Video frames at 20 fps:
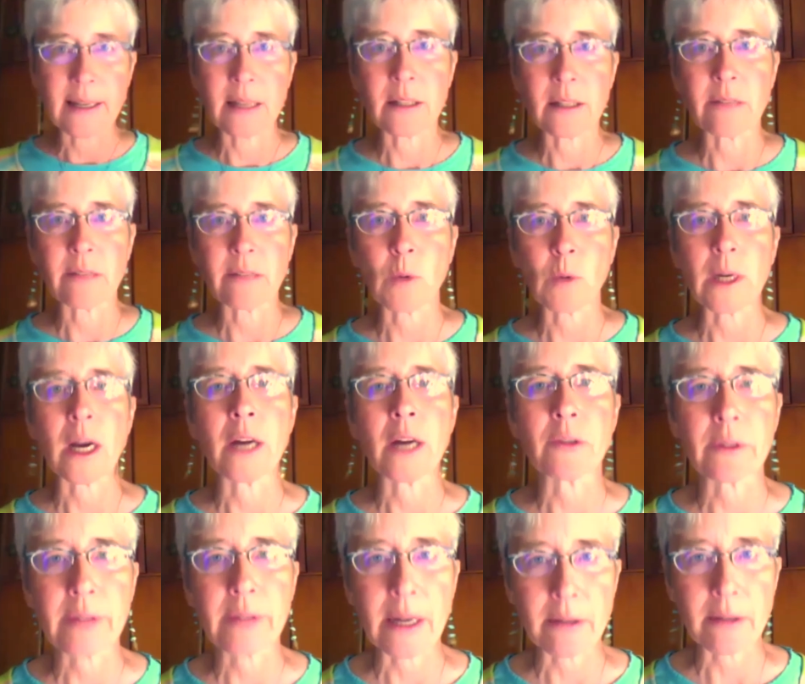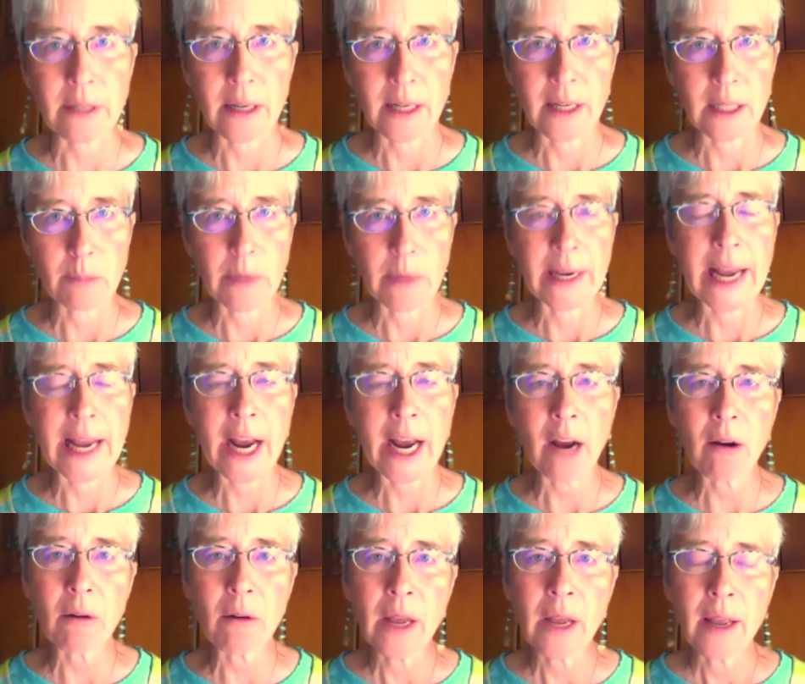of what 100,000 is. But
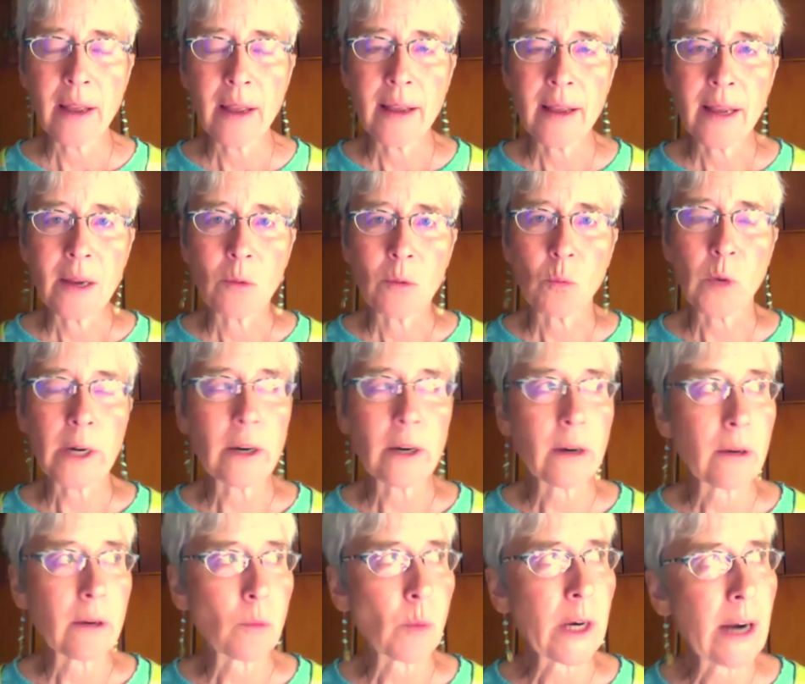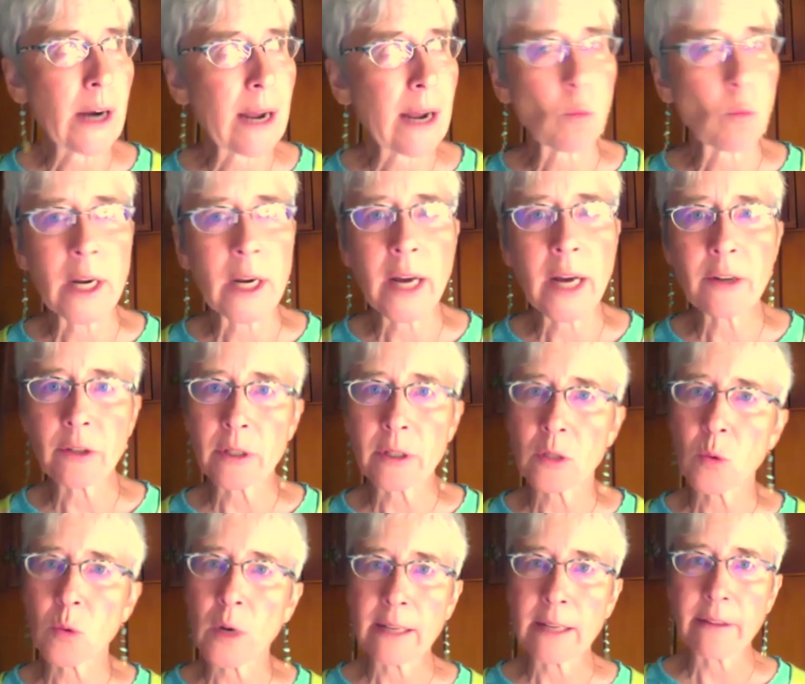now we're at
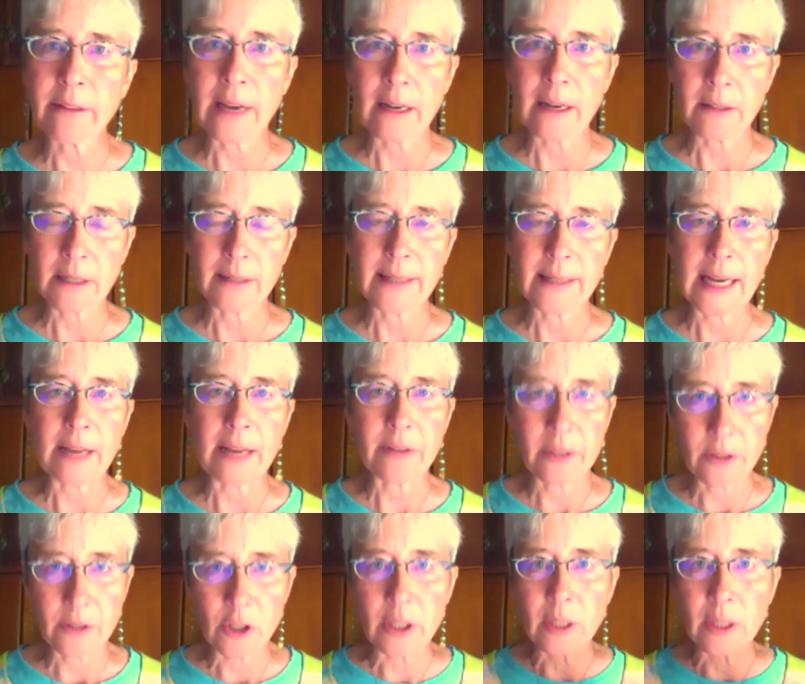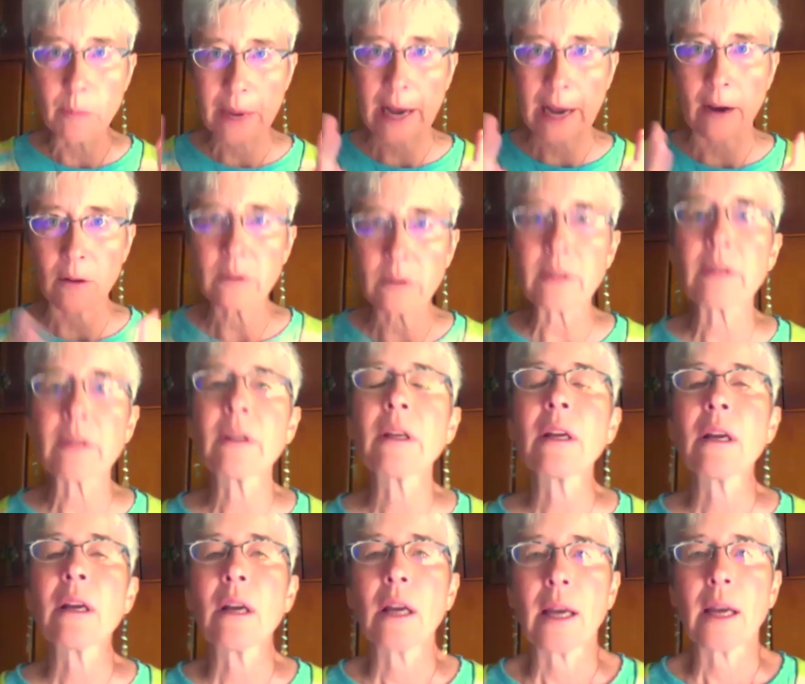120,000 deaths, just about,
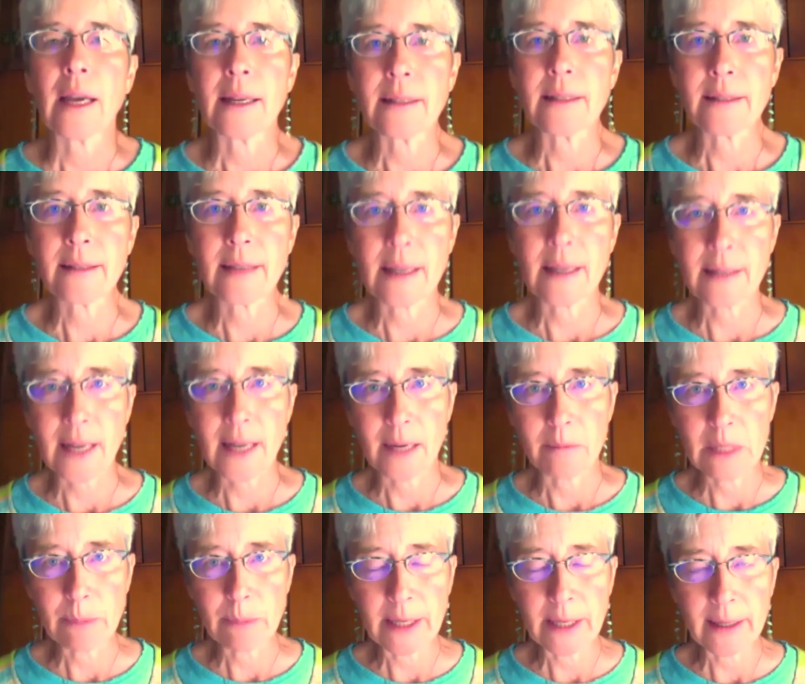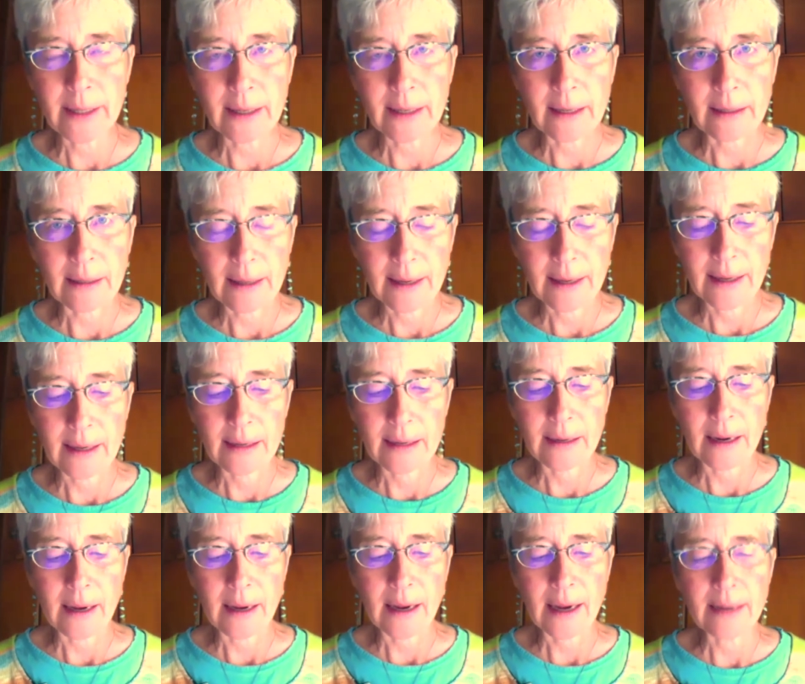as I'm speaking. And
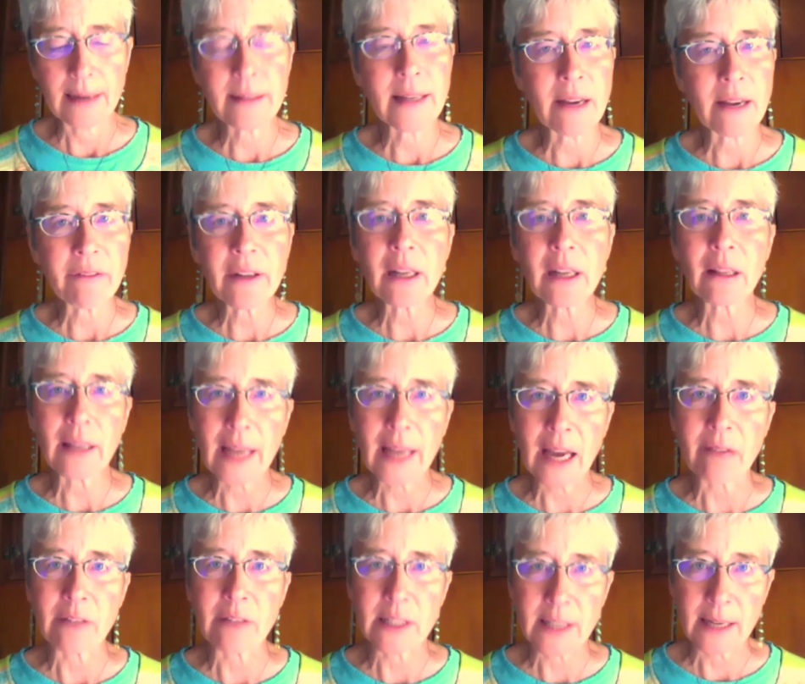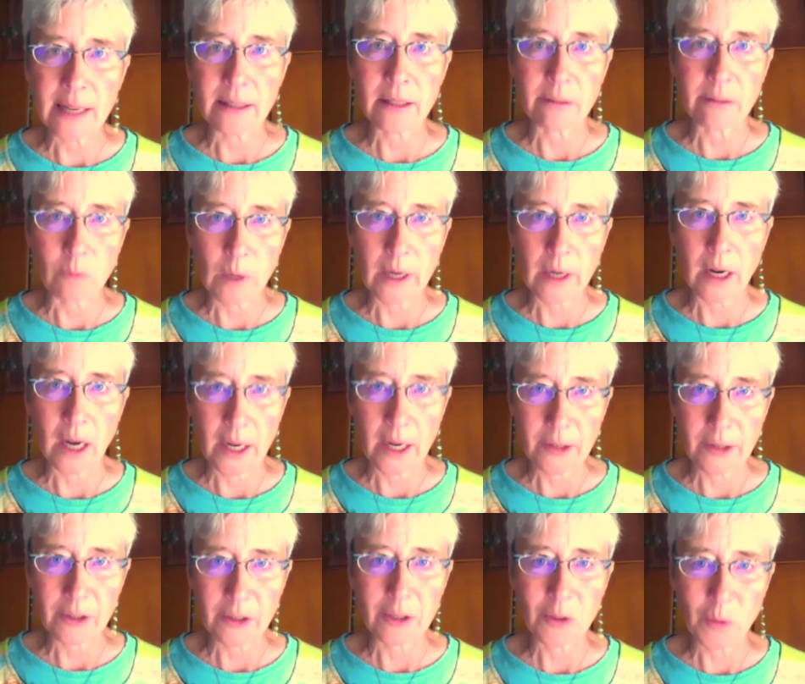I definitely have a sense of what
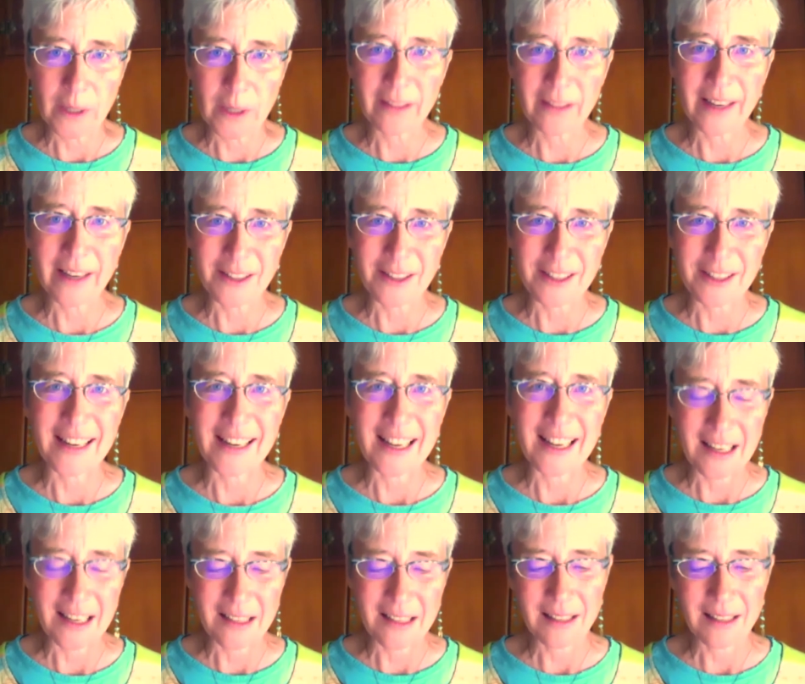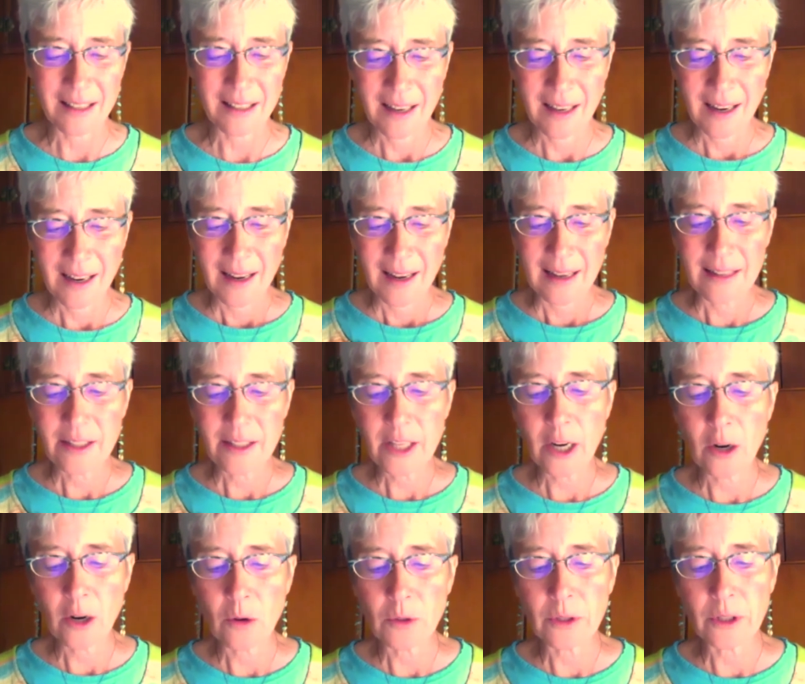120,000 is. And
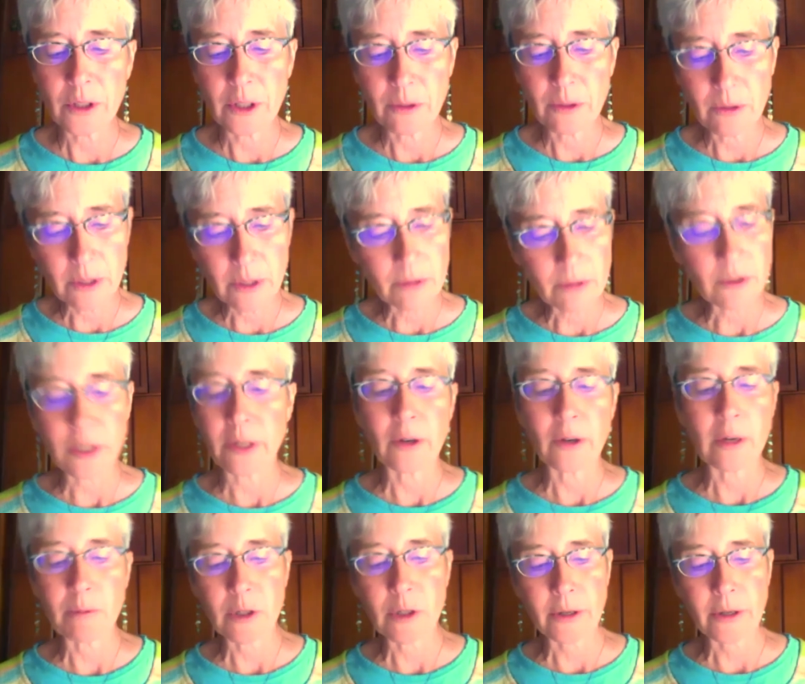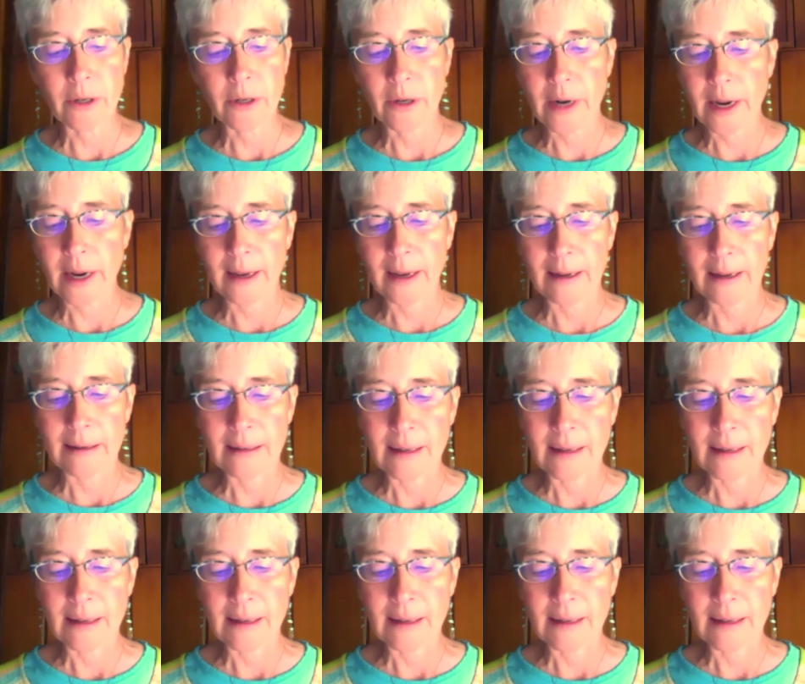so you do too, I'm sure. And